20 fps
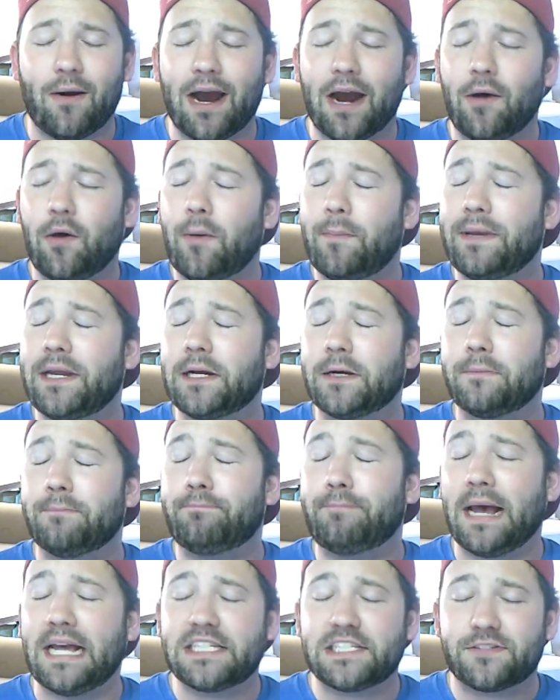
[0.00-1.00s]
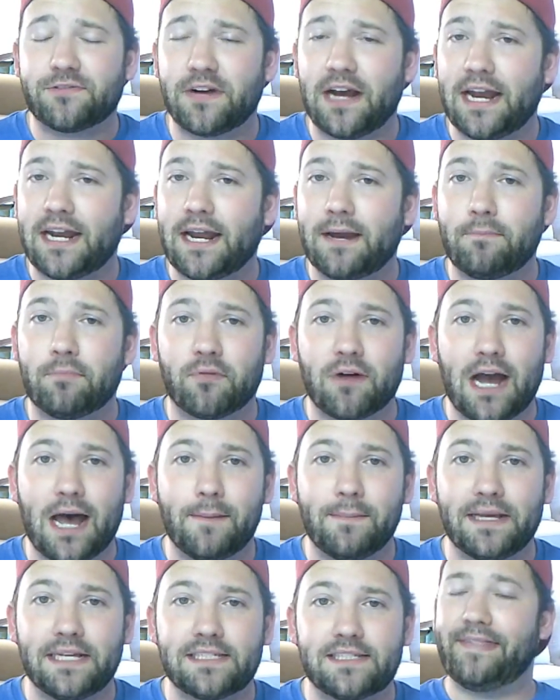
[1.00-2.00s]
I will be your best friend, I
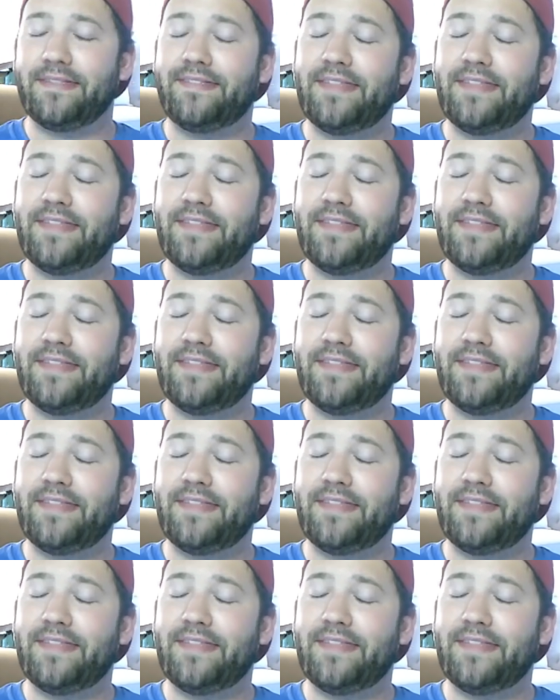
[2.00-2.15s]
promise.